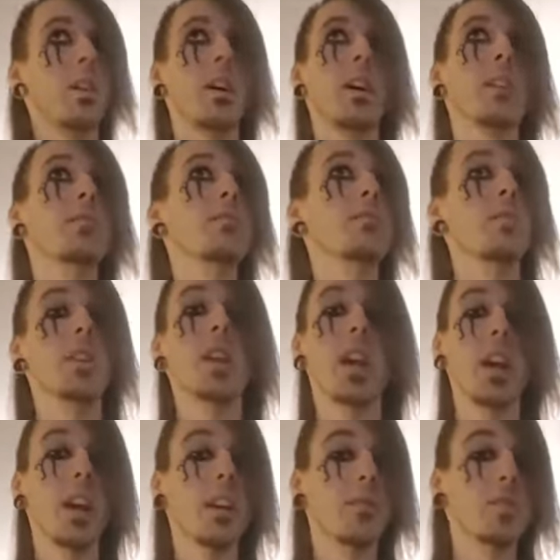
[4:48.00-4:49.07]
I don't
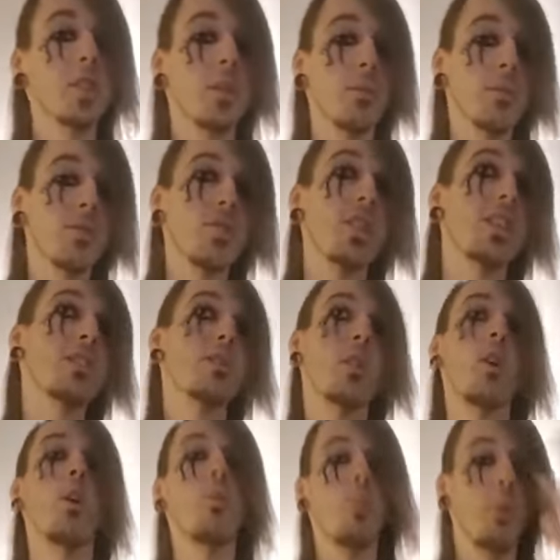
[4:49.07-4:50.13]
care if someone
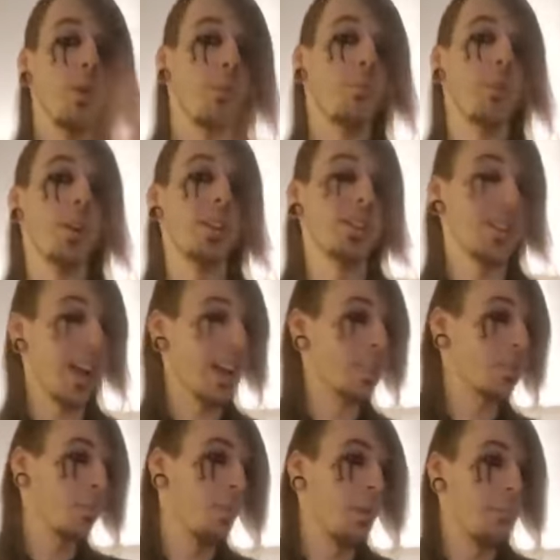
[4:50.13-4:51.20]
says, oh, well, but
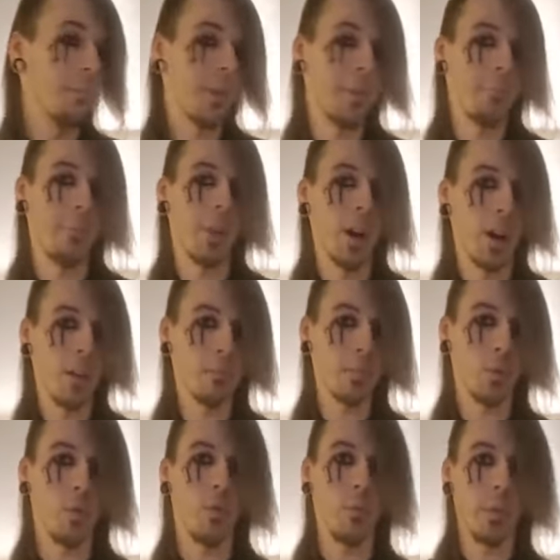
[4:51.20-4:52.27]
that's what my
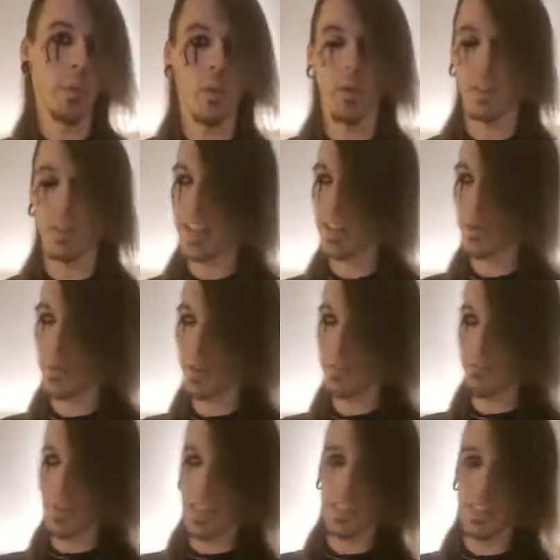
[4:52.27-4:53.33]
mom told me, or that's
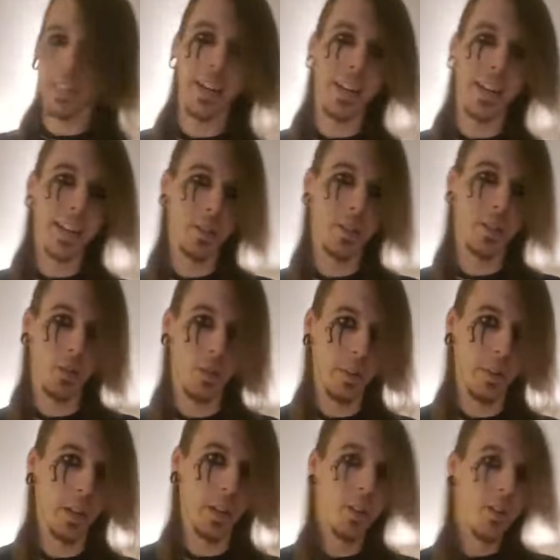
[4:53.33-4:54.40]
what my dad told me,